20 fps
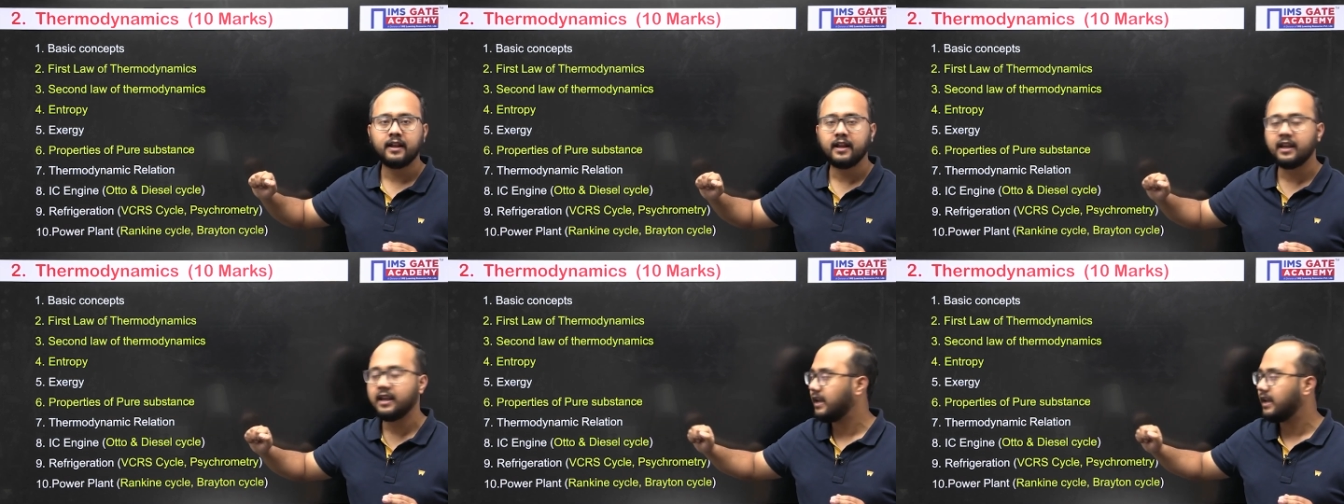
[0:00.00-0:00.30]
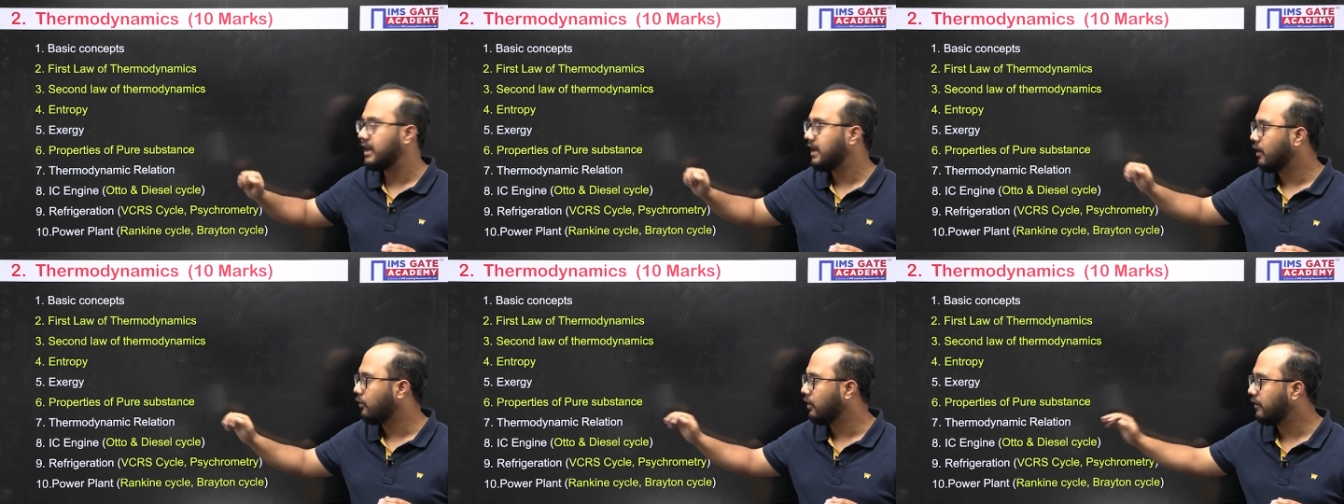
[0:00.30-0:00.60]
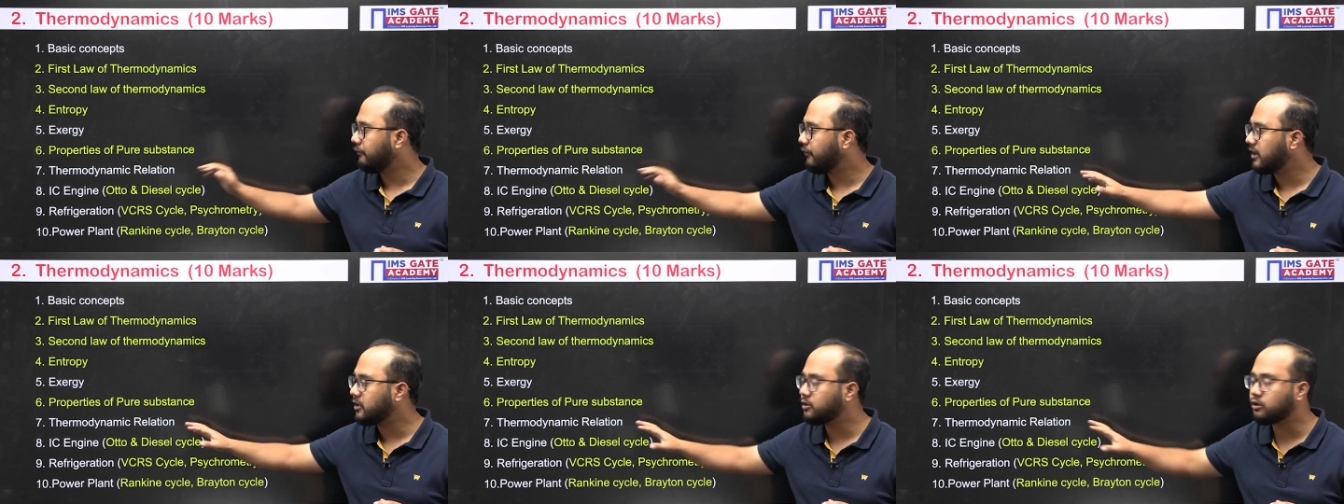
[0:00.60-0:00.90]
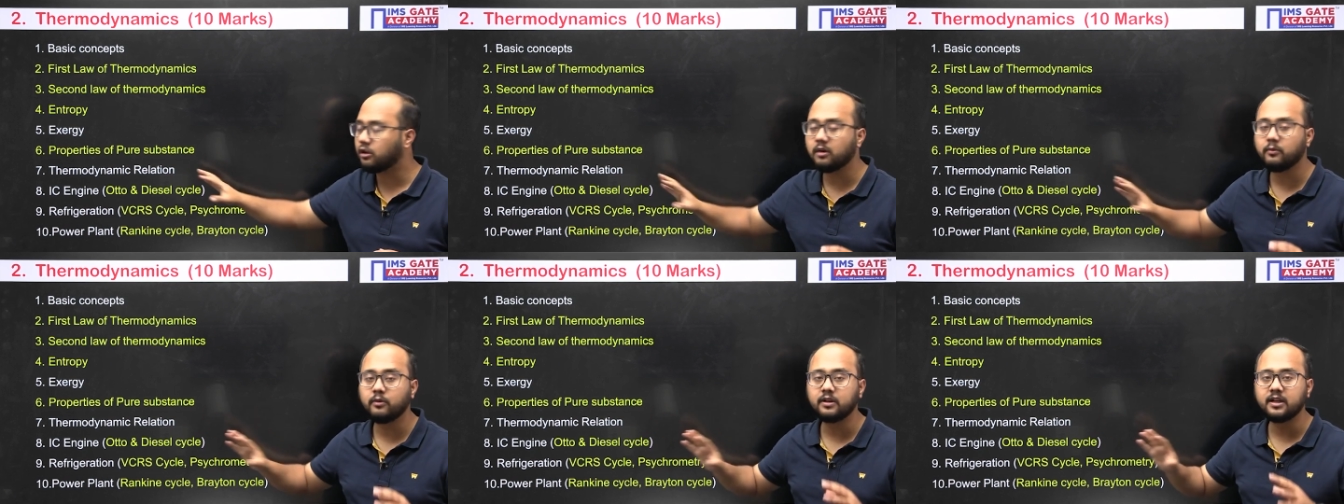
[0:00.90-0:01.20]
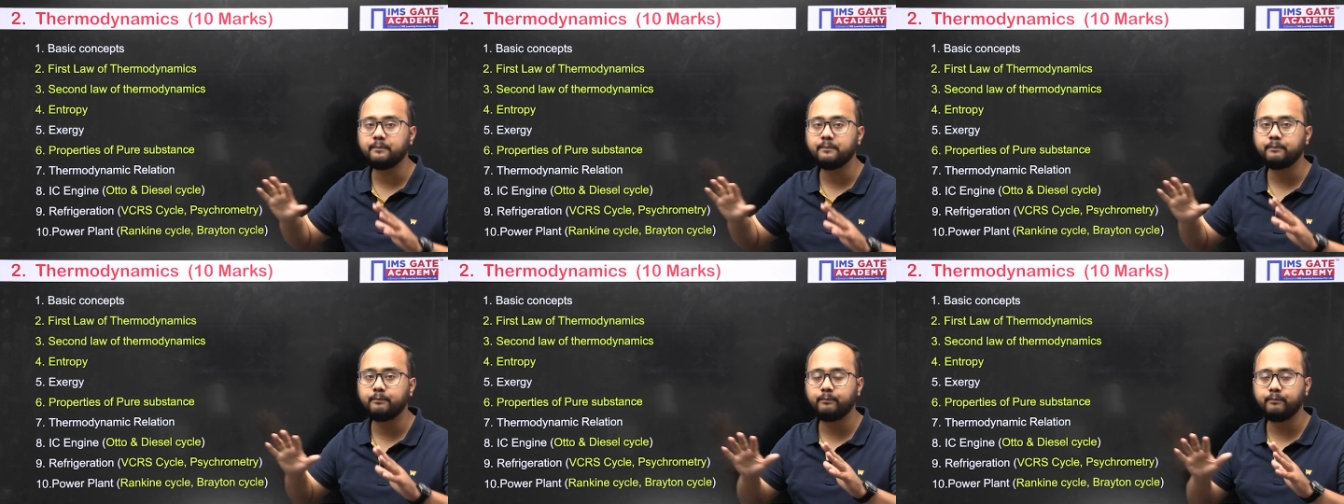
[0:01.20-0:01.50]
Now, if I talk about the
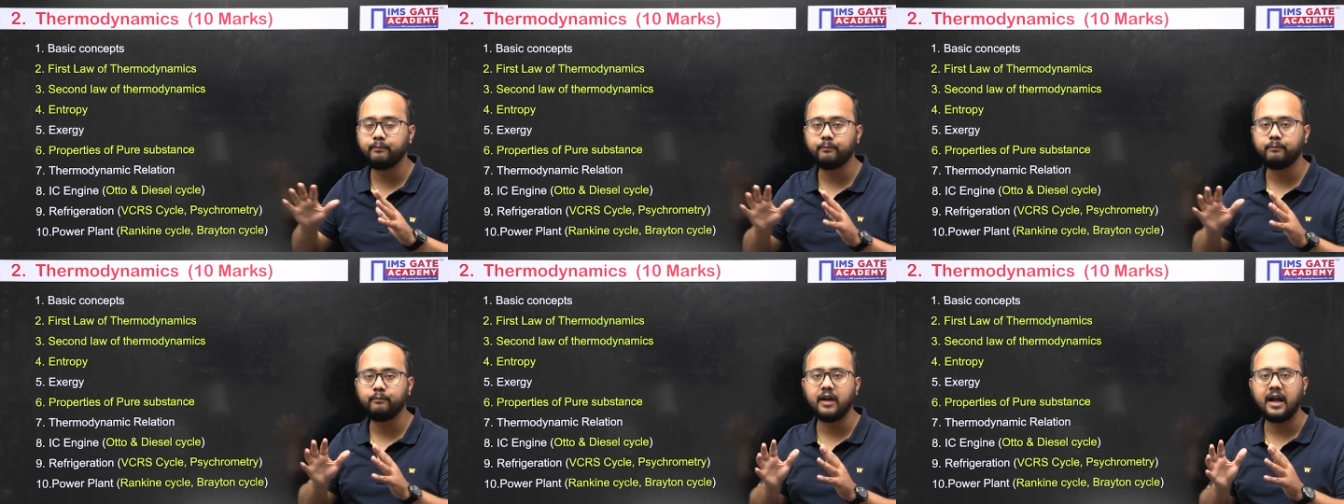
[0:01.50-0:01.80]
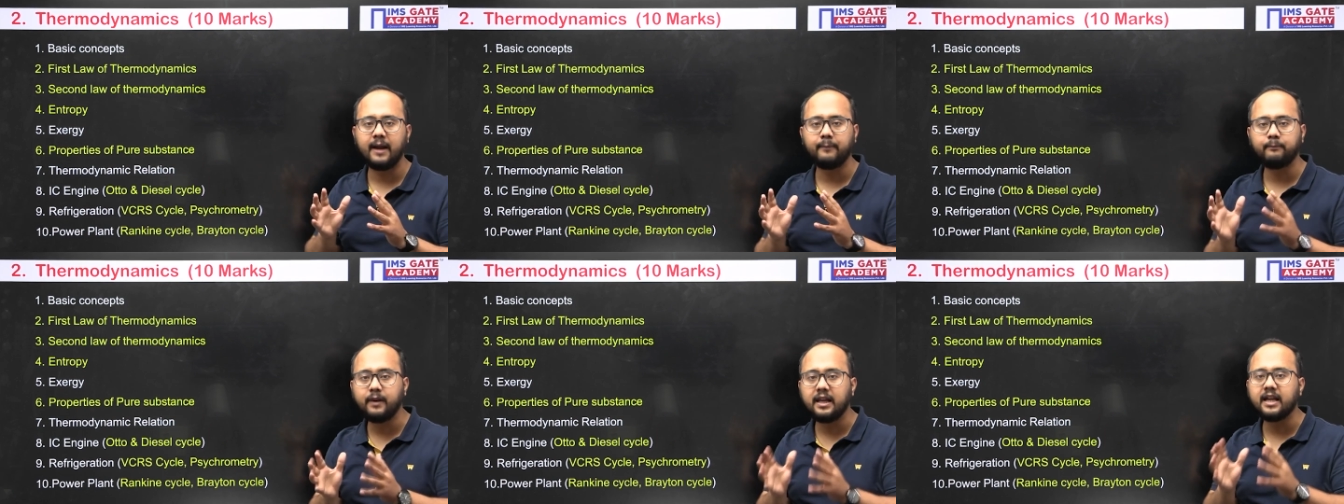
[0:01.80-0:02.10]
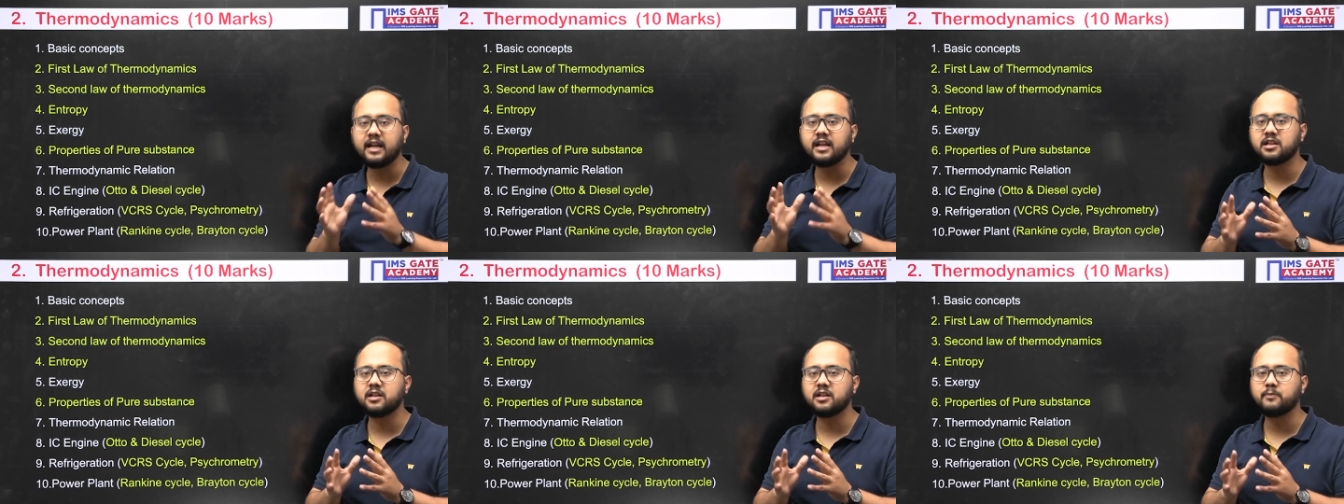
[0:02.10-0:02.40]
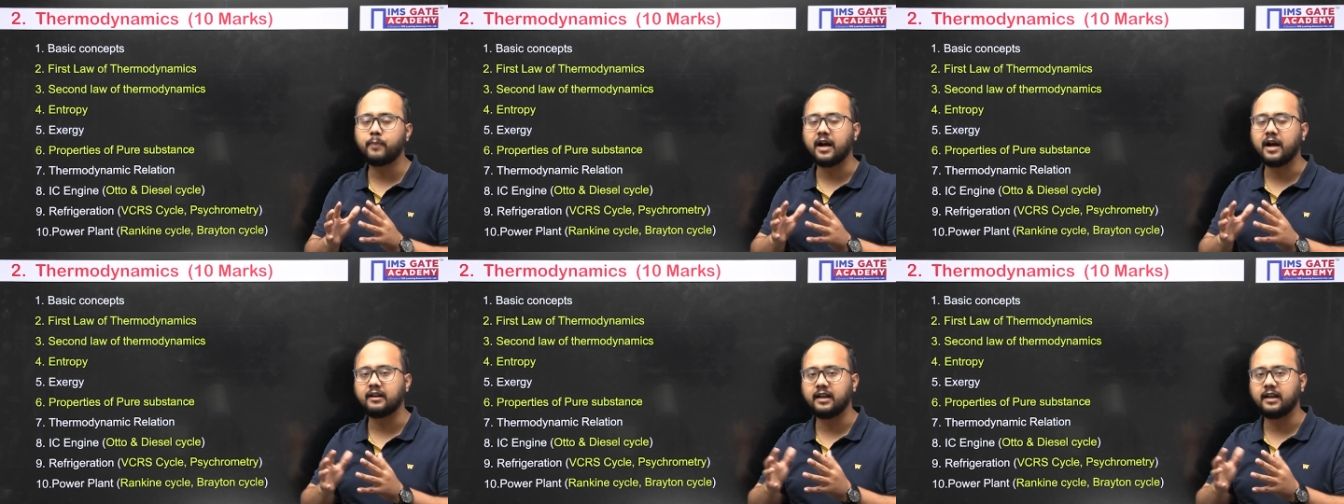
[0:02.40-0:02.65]
application part,